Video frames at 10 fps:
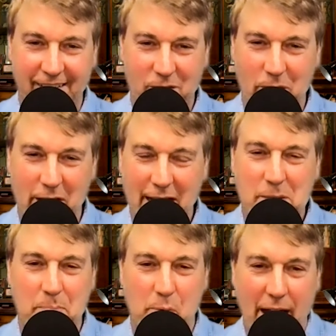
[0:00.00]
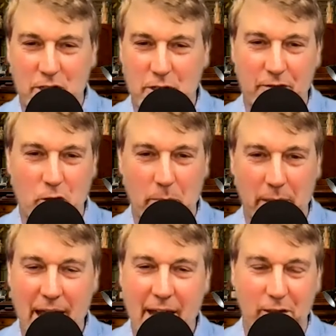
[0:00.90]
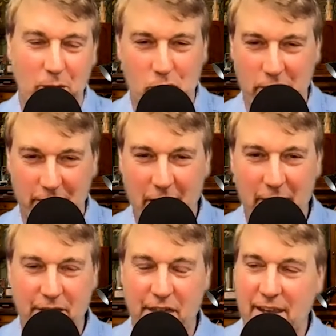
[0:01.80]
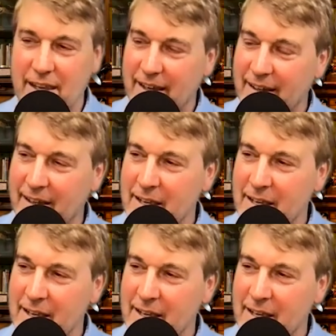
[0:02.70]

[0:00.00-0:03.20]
you're the next branch of human evolution of, of thinking.